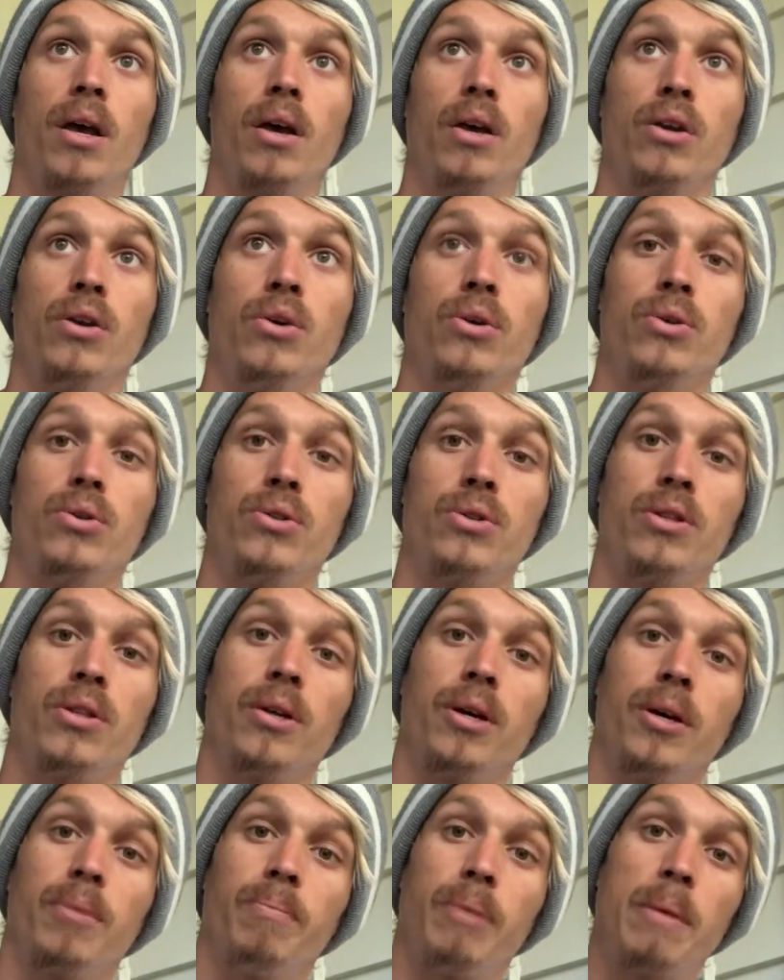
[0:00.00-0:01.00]
use
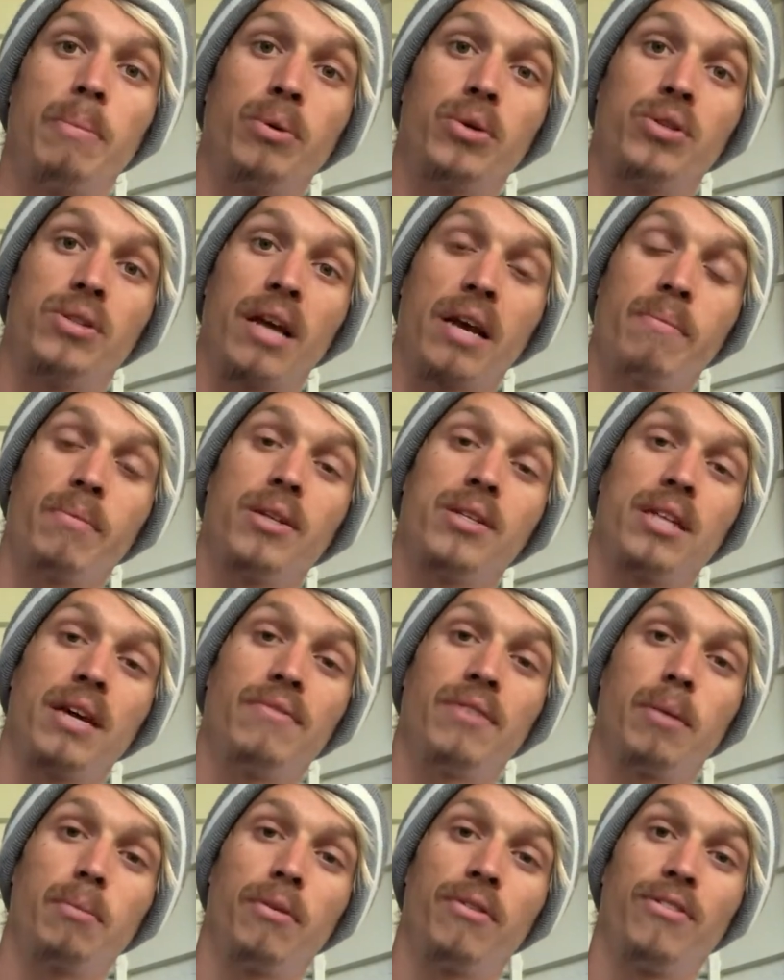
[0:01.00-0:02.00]
the people's segments they've
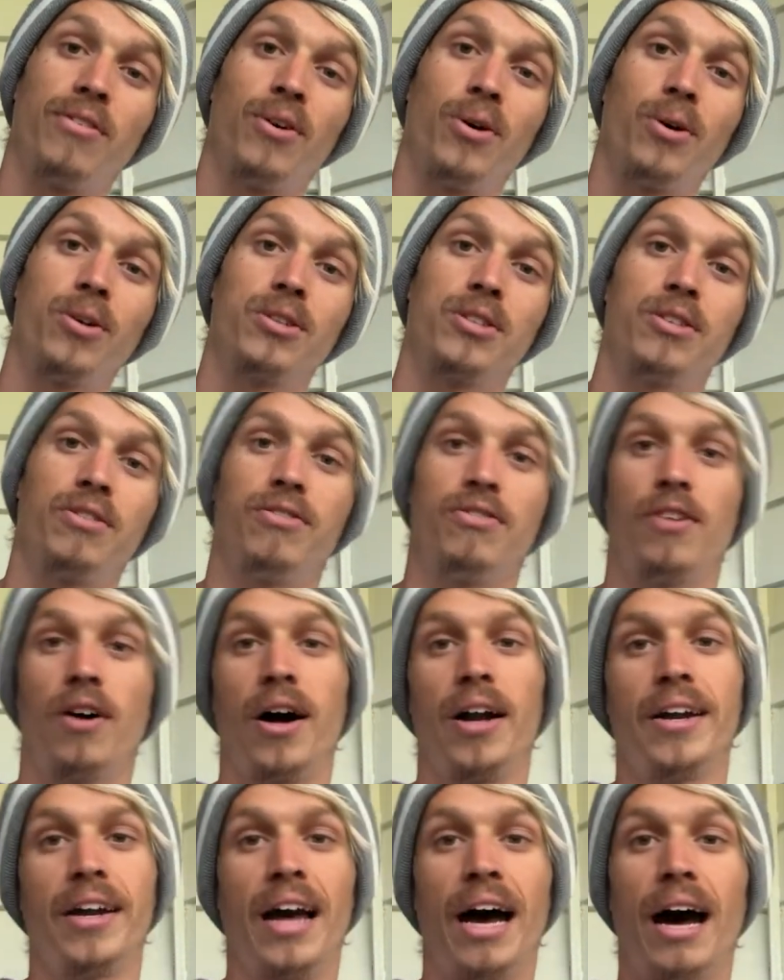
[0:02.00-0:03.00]
done before to
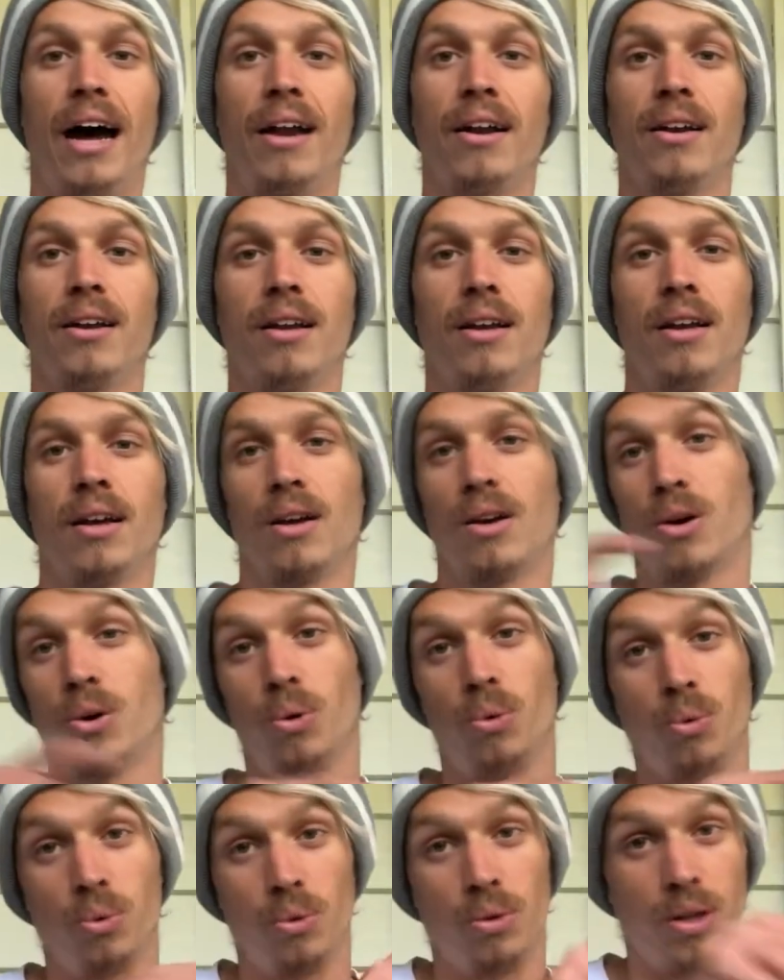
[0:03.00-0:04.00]
find out
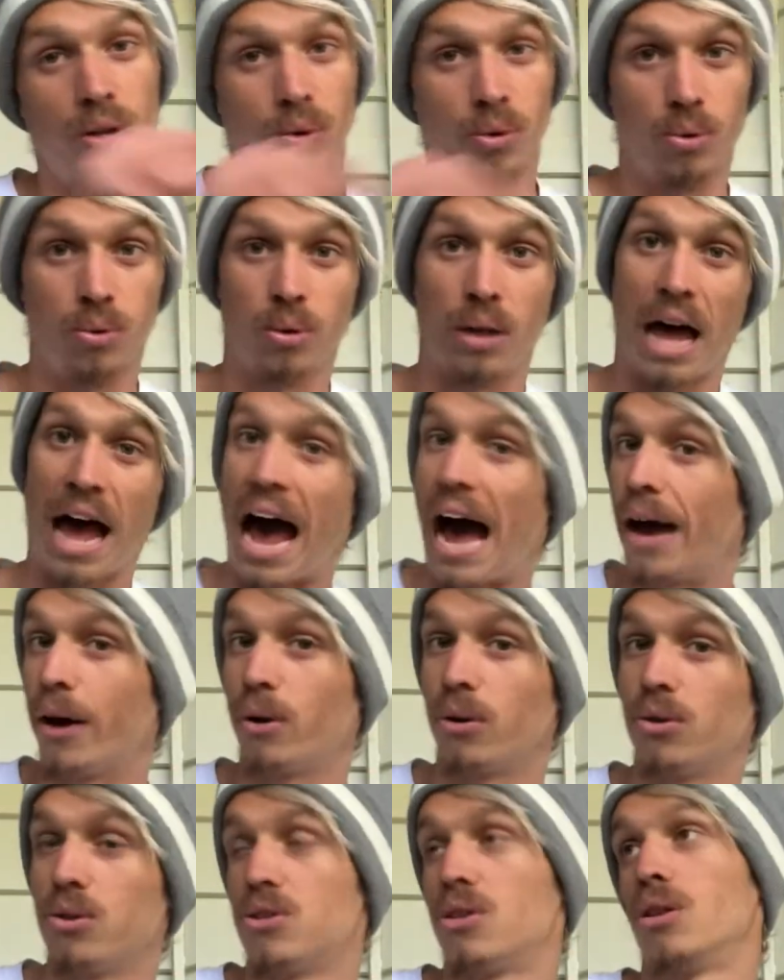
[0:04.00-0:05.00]
cool little
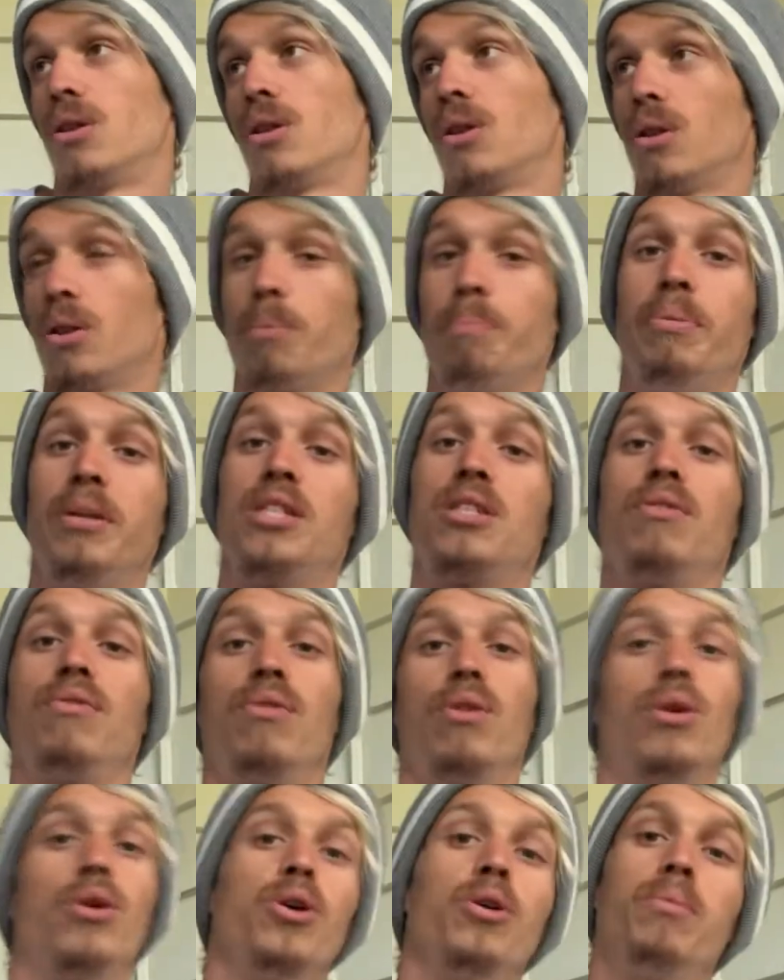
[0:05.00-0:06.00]
add-ons and bits of
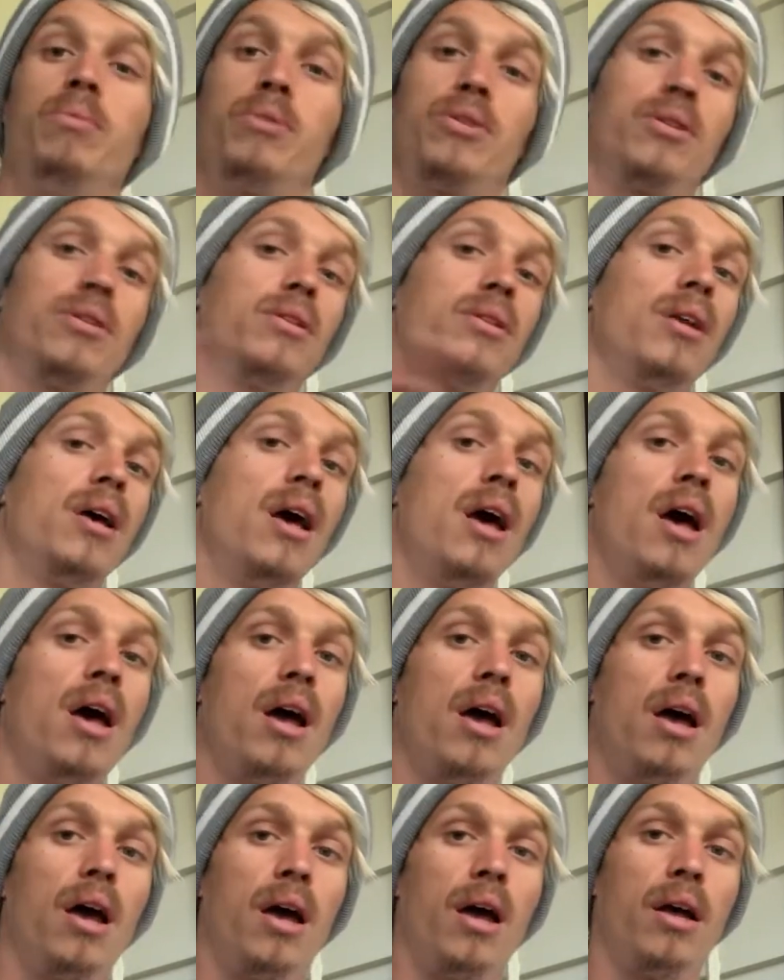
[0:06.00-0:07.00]
loops and
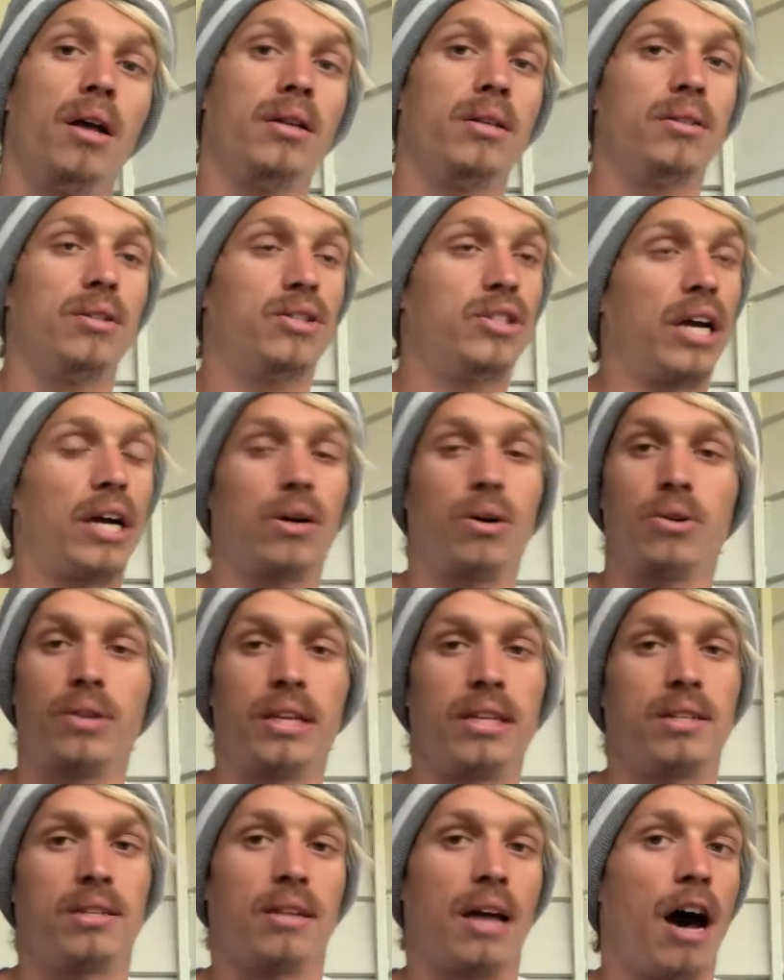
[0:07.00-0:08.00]
check all this
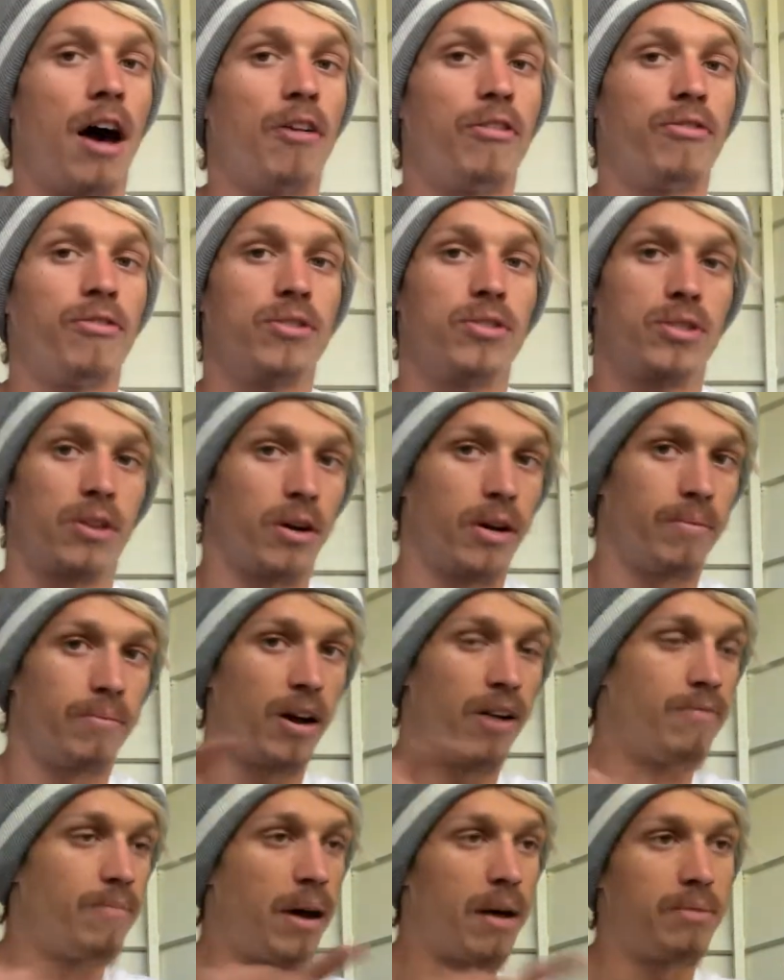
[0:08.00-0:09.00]
stuff. So
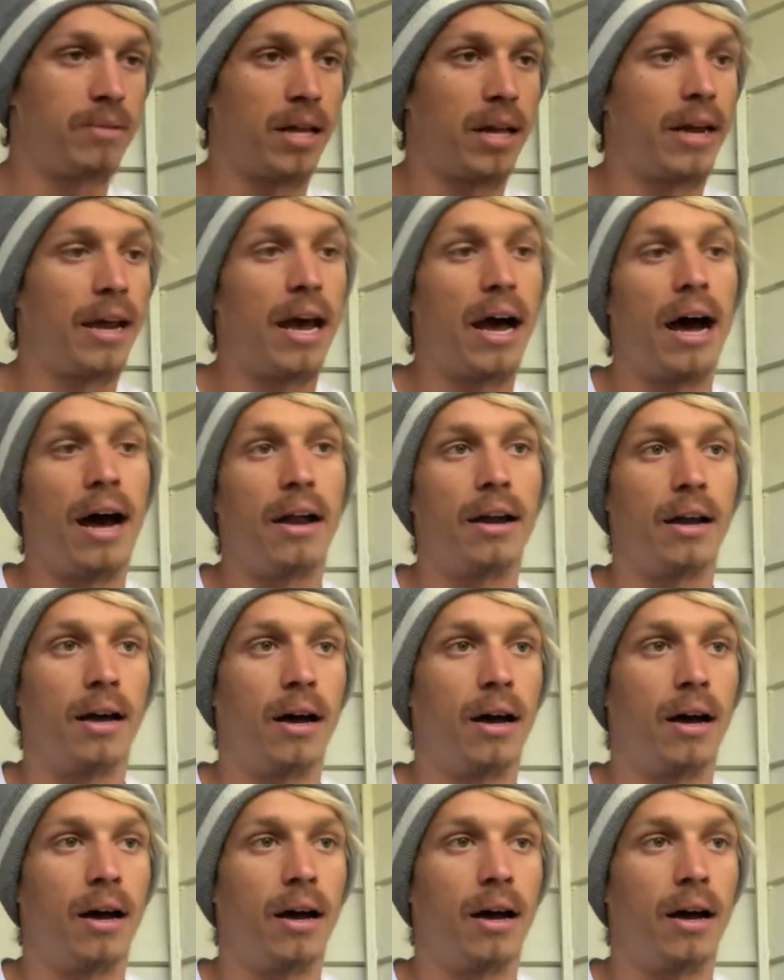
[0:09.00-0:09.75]
I've mapped that out.